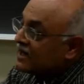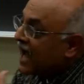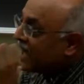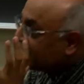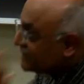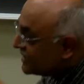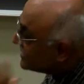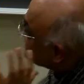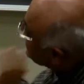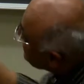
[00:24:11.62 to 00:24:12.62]
And the,
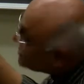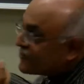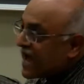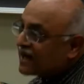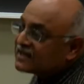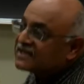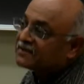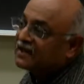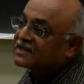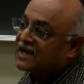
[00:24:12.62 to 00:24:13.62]
these are the realities of
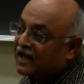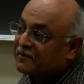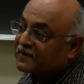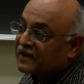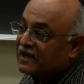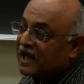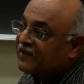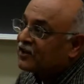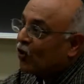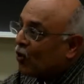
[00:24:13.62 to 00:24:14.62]
our time. And
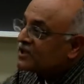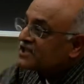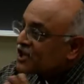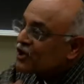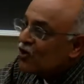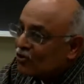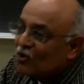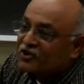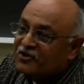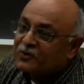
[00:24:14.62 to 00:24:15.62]
the, or the secure
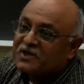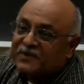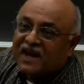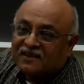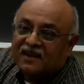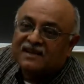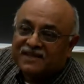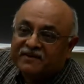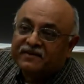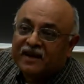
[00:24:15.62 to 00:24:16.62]
order in which we had the last
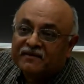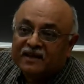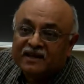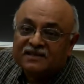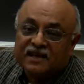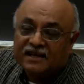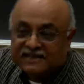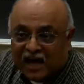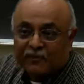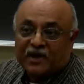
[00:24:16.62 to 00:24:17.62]
75 years is
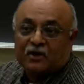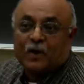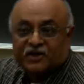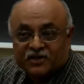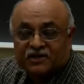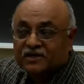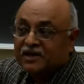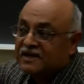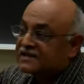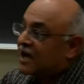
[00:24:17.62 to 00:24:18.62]
now being questioned,
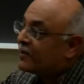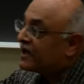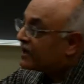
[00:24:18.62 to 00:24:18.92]
is now being